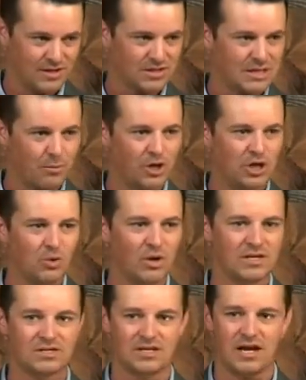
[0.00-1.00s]
Someone who
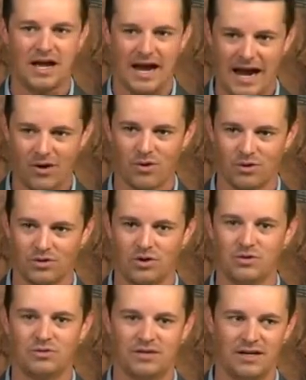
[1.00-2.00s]
was a herald
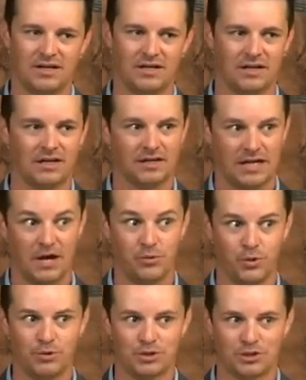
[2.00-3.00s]
who did
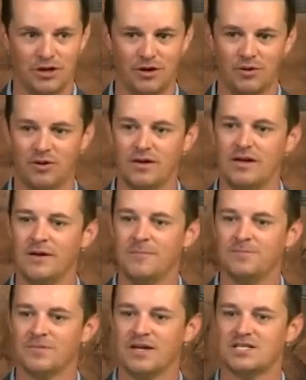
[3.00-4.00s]
kerusso,
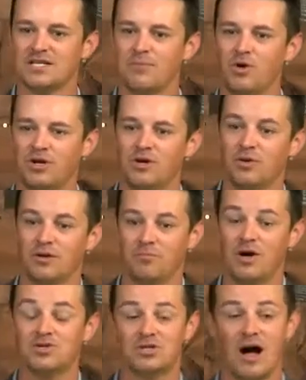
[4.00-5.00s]
is someone who would
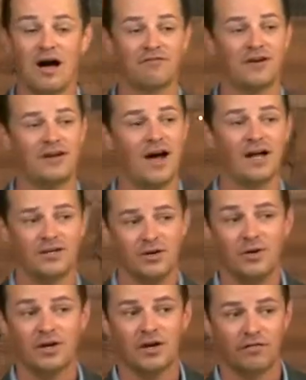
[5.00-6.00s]
most often not
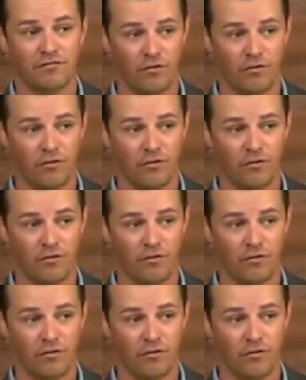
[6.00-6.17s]
do it in a